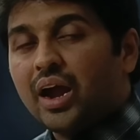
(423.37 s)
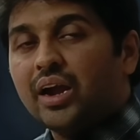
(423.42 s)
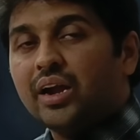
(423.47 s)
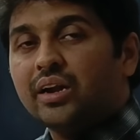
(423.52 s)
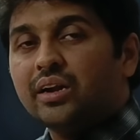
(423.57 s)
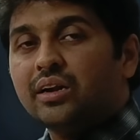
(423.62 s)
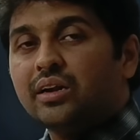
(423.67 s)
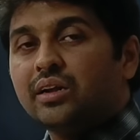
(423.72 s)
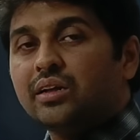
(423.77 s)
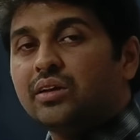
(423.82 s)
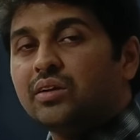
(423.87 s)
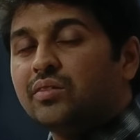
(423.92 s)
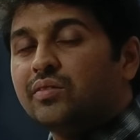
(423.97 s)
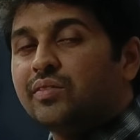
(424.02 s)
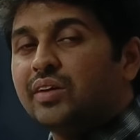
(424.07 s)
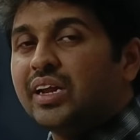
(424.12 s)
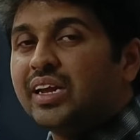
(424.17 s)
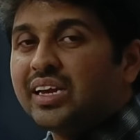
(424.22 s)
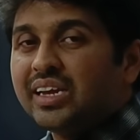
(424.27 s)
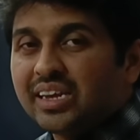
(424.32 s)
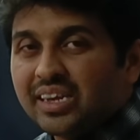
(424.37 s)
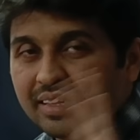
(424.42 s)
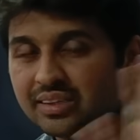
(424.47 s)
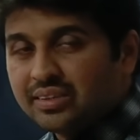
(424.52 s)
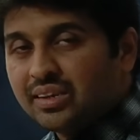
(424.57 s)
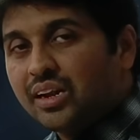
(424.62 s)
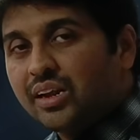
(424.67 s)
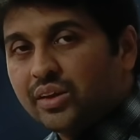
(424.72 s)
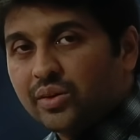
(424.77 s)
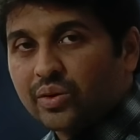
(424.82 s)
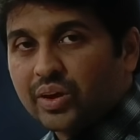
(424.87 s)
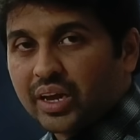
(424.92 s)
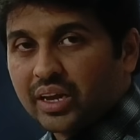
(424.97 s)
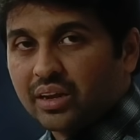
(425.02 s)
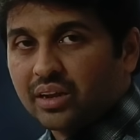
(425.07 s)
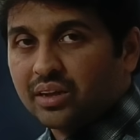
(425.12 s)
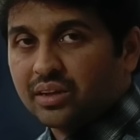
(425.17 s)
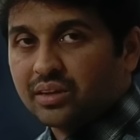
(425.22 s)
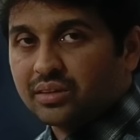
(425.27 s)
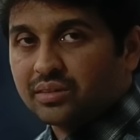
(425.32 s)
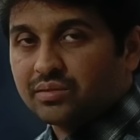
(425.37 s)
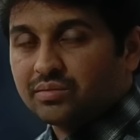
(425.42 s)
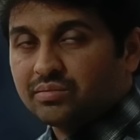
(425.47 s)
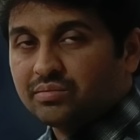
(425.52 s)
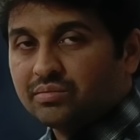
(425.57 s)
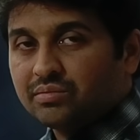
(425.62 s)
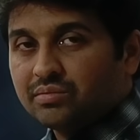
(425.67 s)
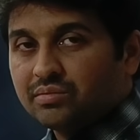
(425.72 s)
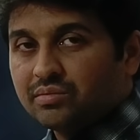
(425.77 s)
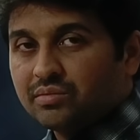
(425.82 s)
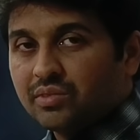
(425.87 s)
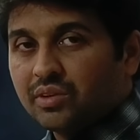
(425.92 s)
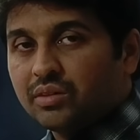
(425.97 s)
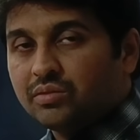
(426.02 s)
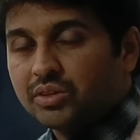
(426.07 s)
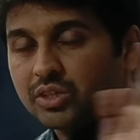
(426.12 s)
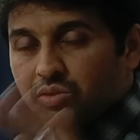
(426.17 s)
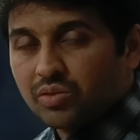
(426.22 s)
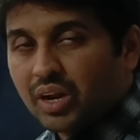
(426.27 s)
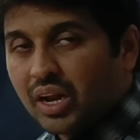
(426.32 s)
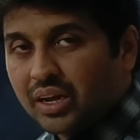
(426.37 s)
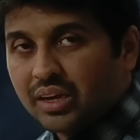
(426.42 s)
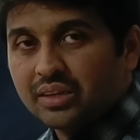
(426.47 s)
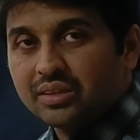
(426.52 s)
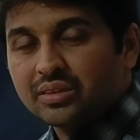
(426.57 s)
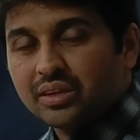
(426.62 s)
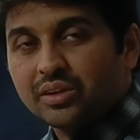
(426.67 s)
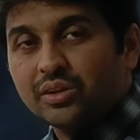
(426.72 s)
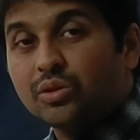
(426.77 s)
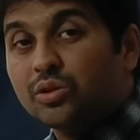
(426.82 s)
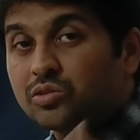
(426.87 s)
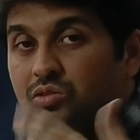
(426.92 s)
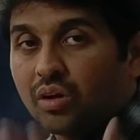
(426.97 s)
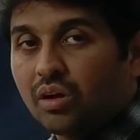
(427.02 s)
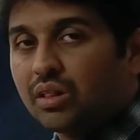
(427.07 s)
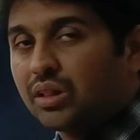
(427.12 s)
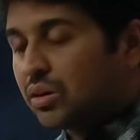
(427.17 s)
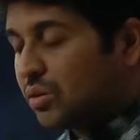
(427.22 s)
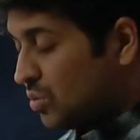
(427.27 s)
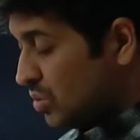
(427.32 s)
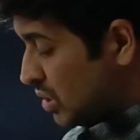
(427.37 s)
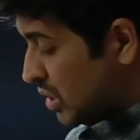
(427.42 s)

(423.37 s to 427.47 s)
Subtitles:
and very easily you can visualize and solve the